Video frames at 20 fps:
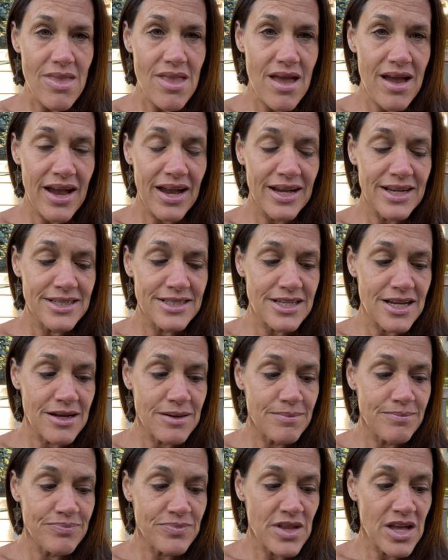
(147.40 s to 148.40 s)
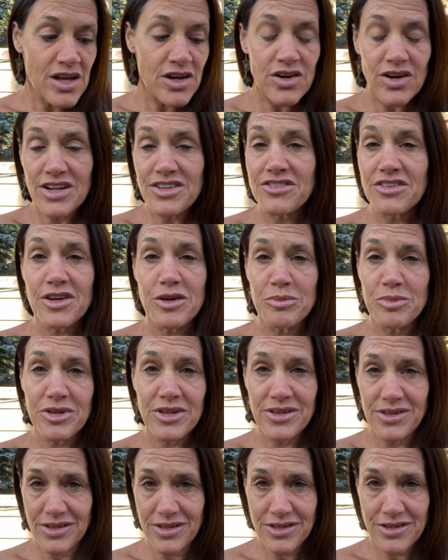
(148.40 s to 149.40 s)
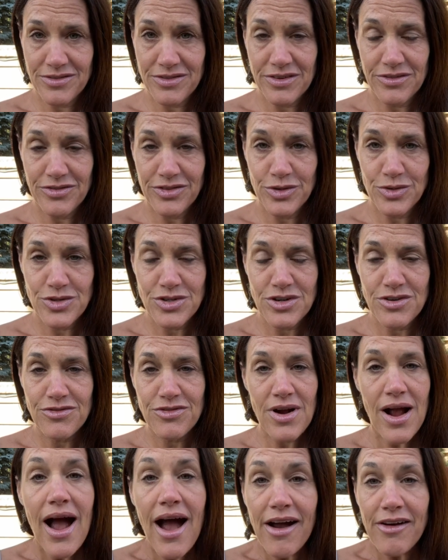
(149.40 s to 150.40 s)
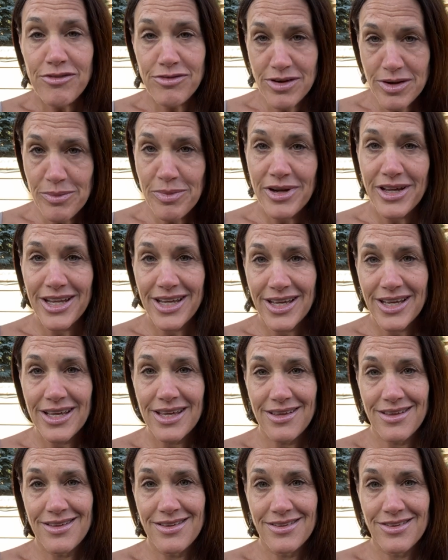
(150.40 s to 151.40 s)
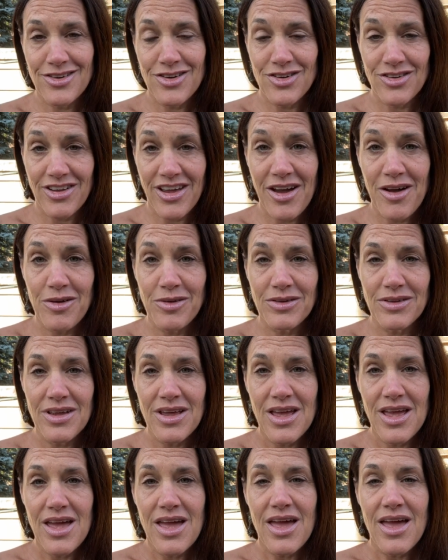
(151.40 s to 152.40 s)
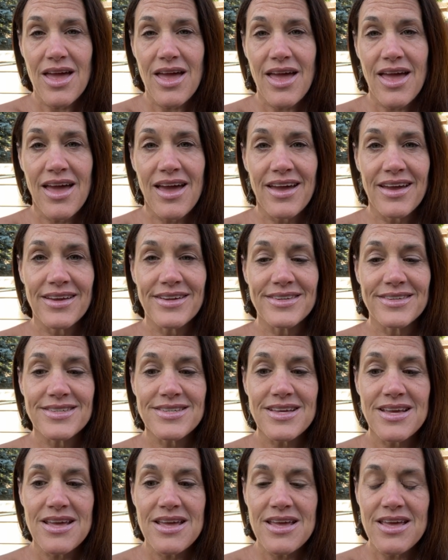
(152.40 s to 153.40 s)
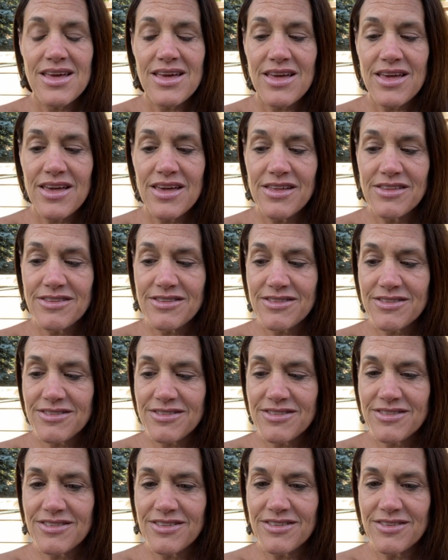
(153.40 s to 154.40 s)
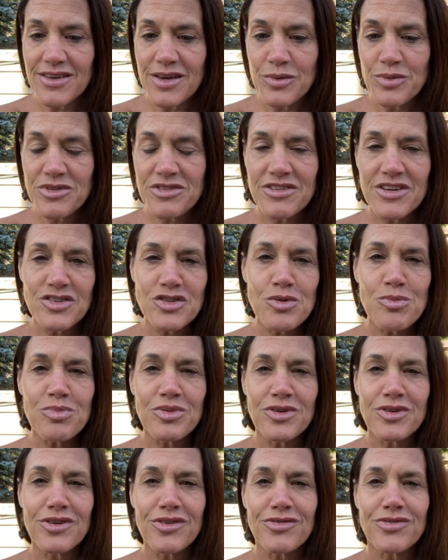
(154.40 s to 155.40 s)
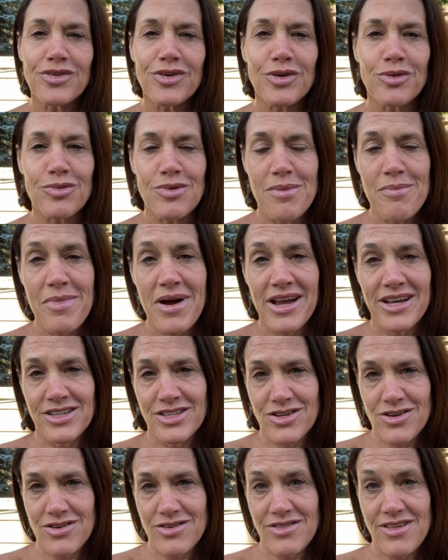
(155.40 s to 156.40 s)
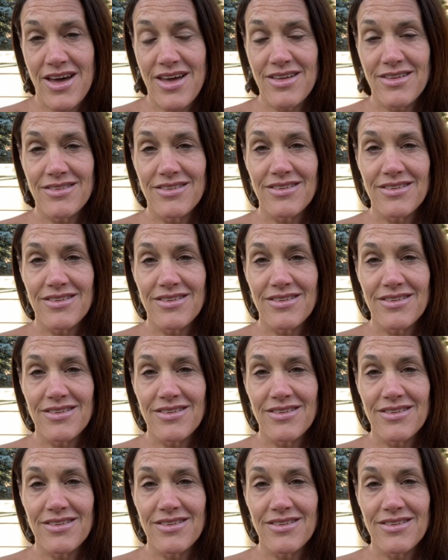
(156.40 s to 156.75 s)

And creates a completely different future for everybody in her town. And it was such a beautiful reminder that